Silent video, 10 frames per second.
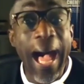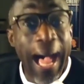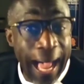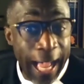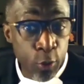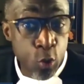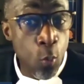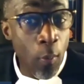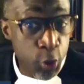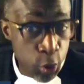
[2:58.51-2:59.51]
how to
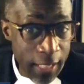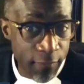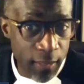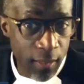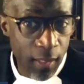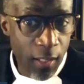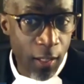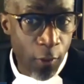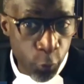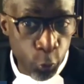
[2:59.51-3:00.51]
achieve it
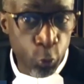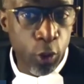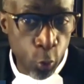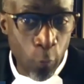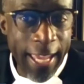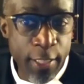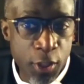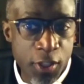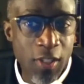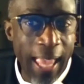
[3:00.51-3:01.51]
through courageous